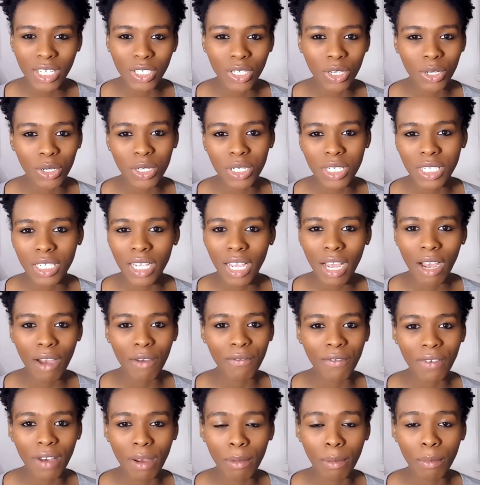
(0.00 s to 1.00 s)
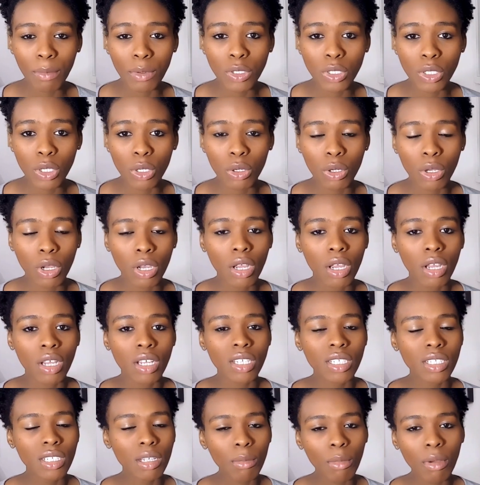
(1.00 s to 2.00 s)
kg, you're going to see how far I'm going to look.
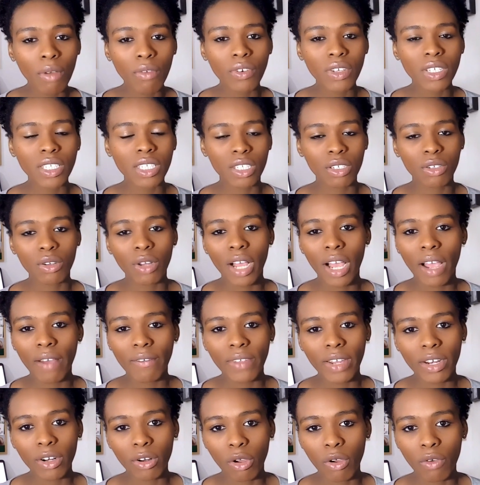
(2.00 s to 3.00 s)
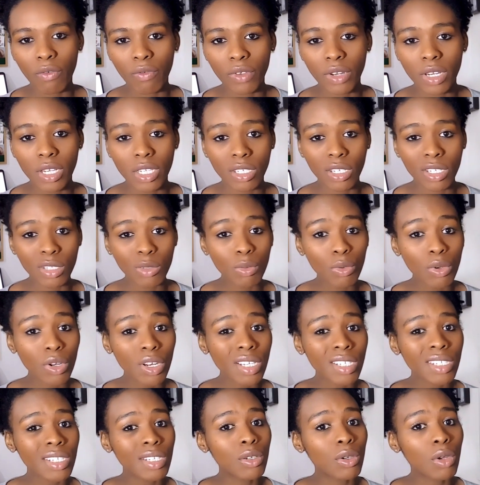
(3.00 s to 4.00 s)
Some of us did not have that confidence because we
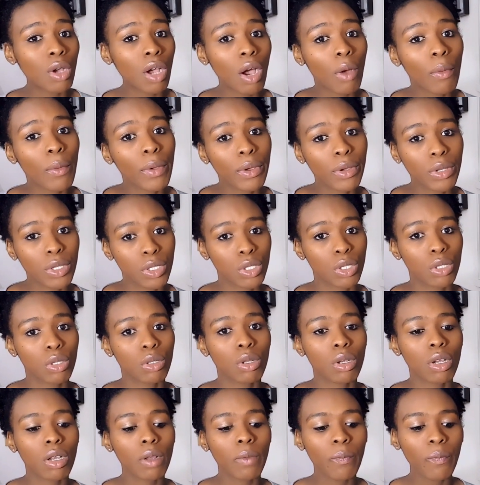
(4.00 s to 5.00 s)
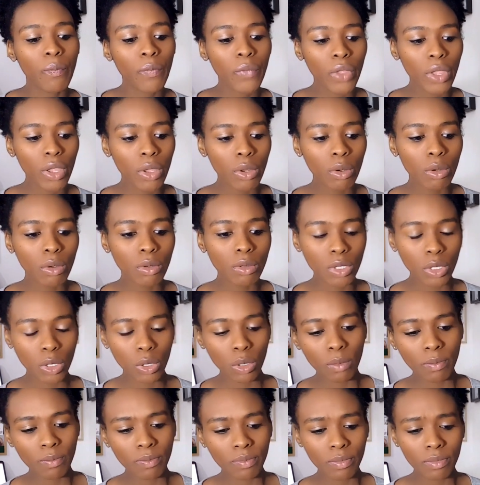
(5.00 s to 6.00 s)
really didn't know how we're going to look,
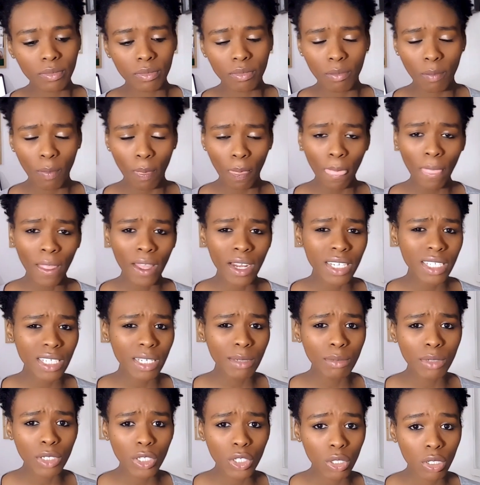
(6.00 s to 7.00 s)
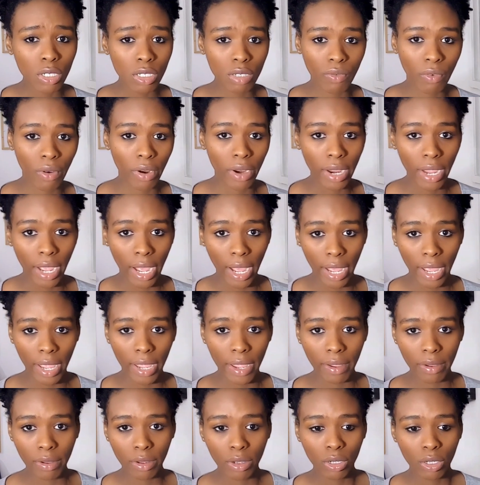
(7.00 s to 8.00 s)
so the temptation is very
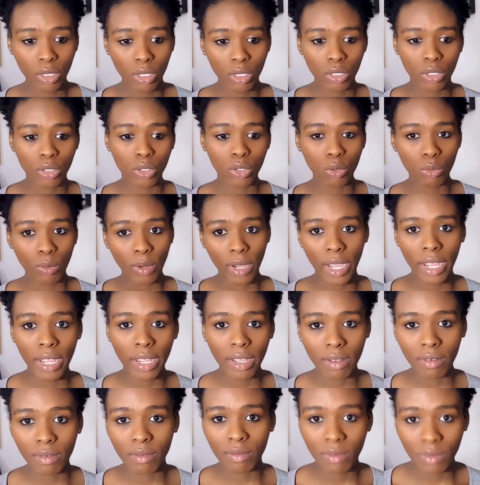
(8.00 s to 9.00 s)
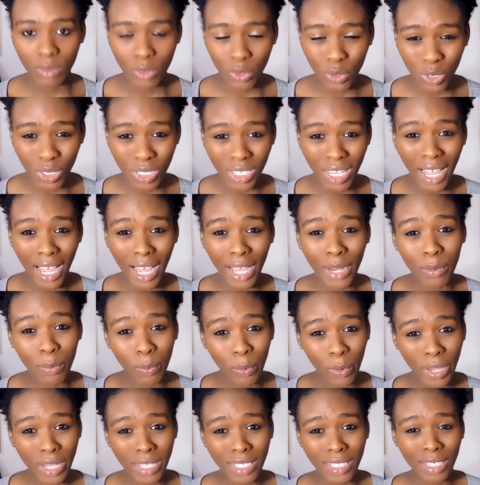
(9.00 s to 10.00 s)
high. Do I just
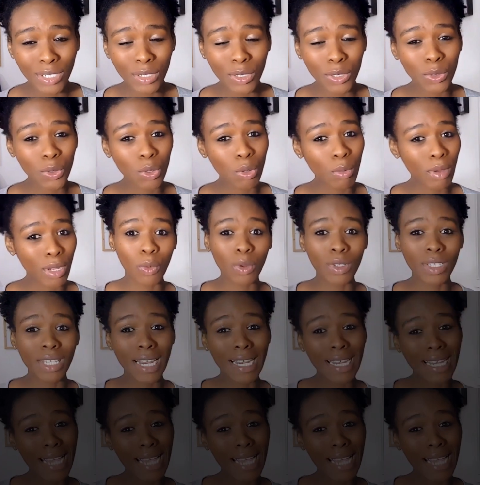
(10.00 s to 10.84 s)
add weight and just go back to